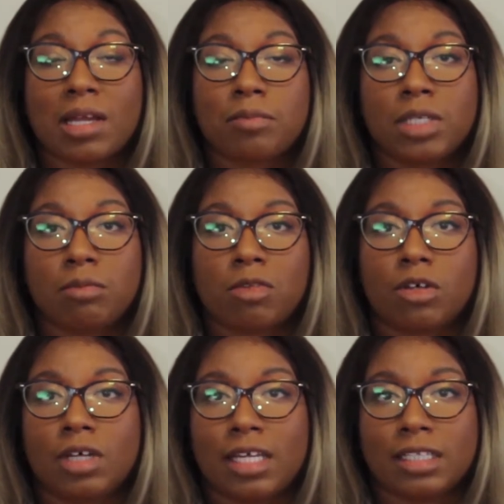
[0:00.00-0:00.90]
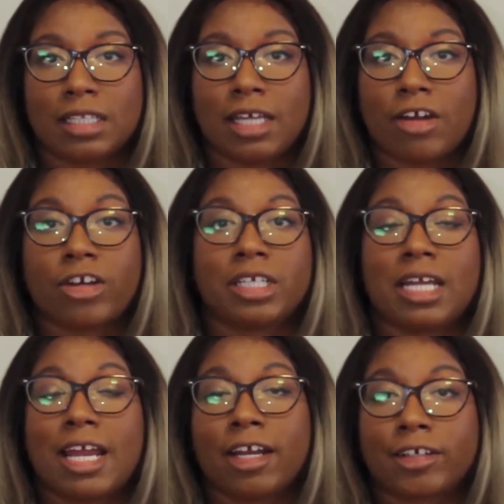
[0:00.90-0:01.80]
white people and that they are
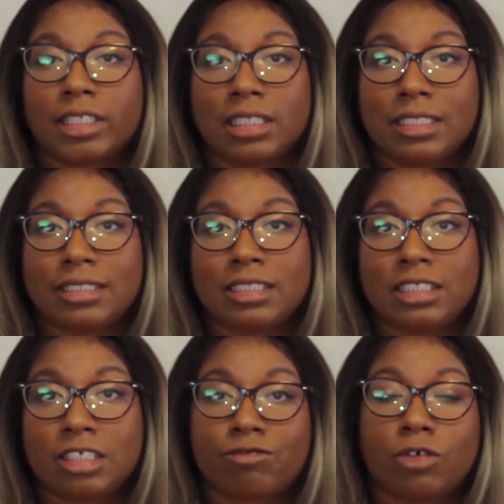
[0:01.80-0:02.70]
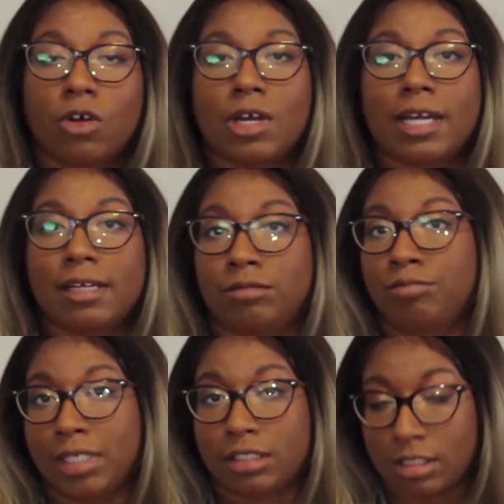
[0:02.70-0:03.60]
inherently deceitful
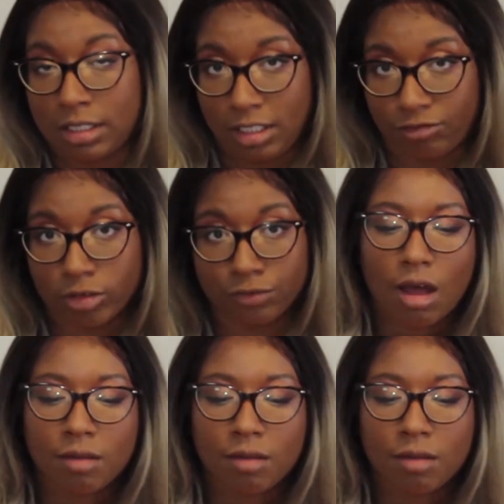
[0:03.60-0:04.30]
and basically evil.